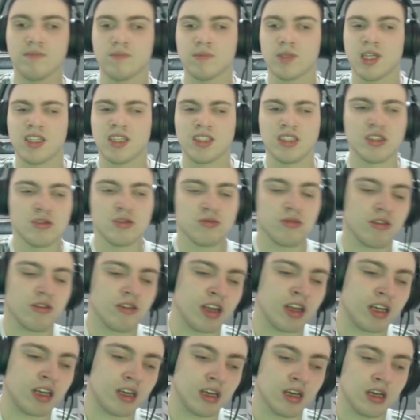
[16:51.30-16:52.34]
This is what
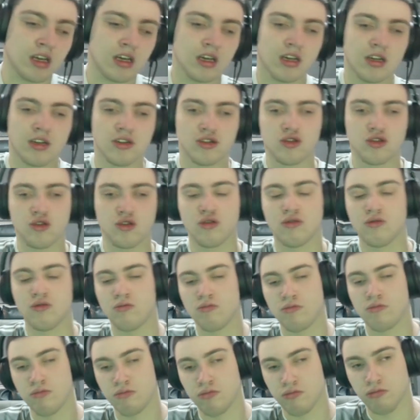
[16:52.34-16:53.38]
right. So
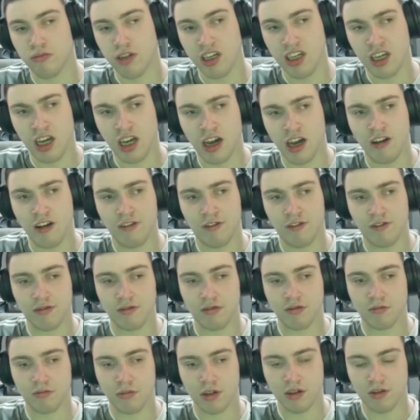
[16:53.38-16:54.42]
we have
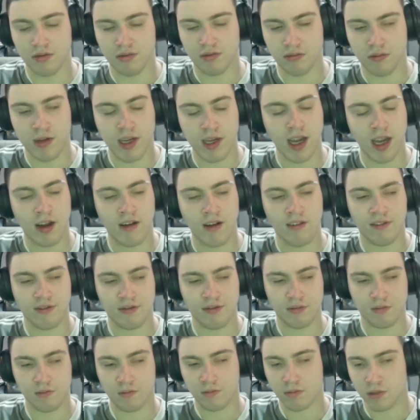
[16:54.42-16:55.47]

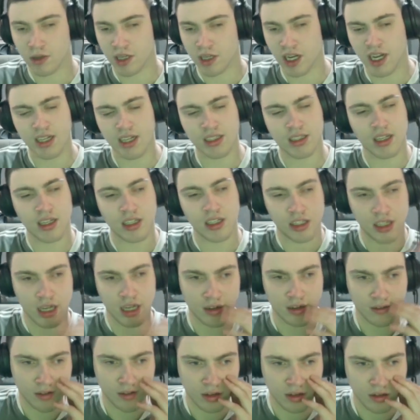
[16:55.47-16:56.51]
criticised
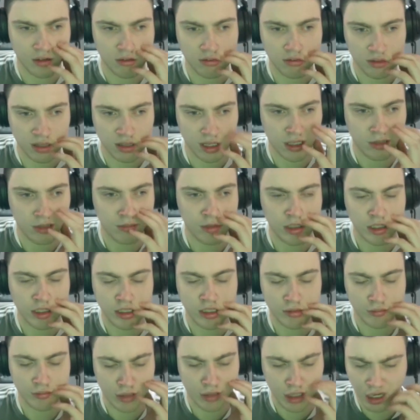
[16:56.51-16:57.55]
Yang for a long time,
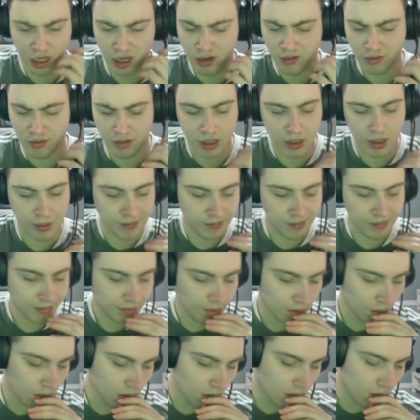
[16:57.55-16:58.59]
right? We have,
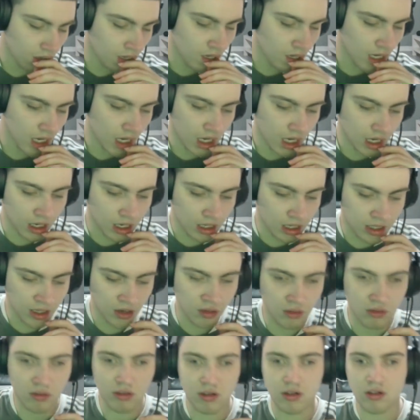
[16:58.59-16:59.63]
you
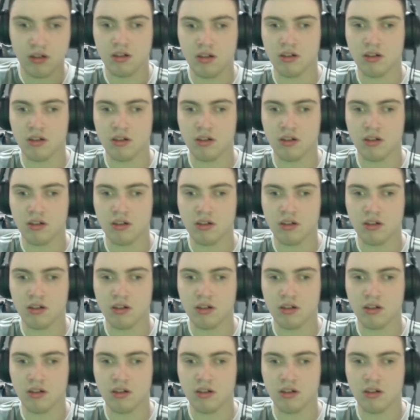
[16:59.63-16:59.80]
know,